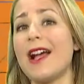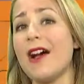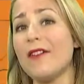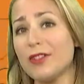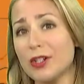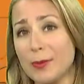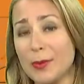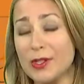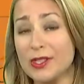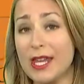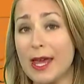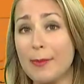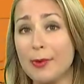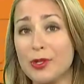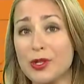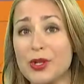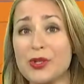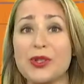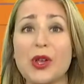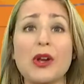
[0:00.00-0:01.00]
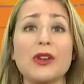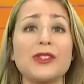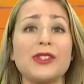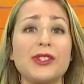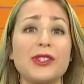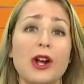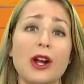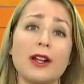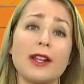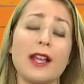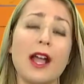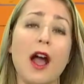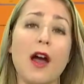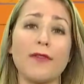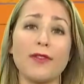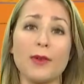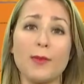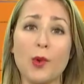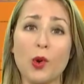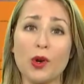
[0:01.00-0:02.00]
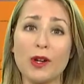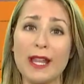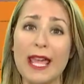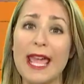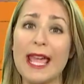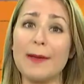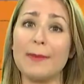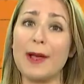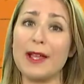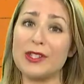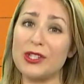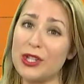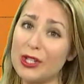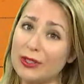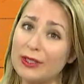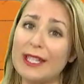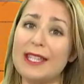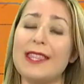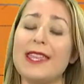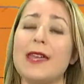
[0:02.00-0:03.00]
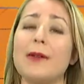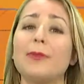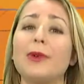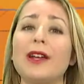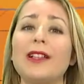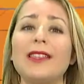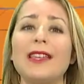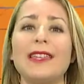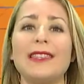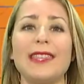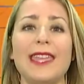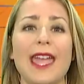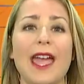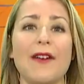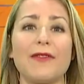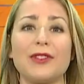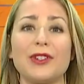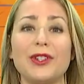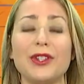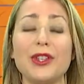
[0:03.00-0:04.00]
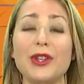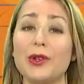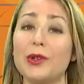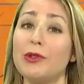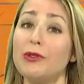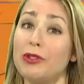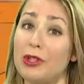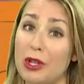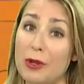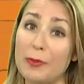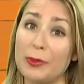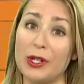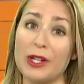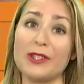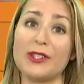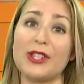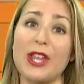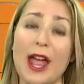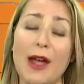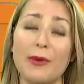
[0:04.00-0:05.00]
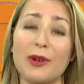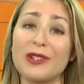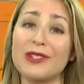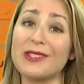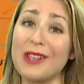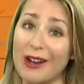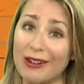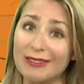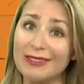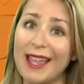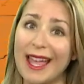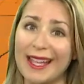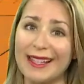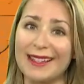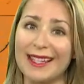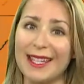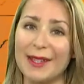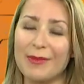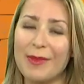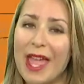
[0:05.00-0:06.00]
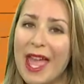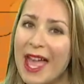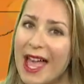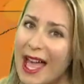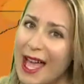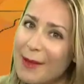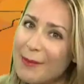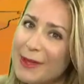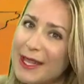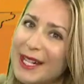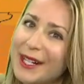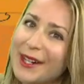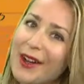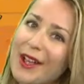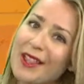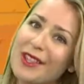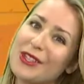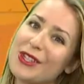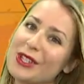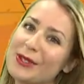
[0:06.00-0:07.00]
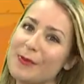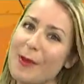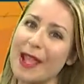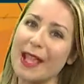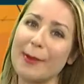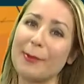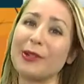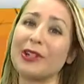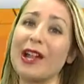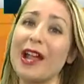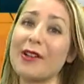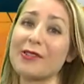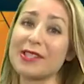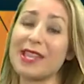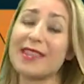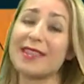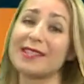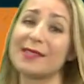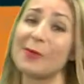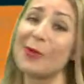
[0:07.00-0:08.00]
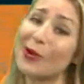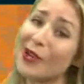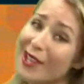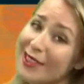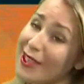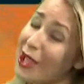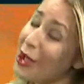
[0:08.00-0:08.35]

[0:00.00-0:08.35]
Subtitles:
comfortable temperatures are starting off the morning, but you'll need the umbrella in the afternoon. Numerous showers are likely. I'm meteorologist Megan Borowski. This morning,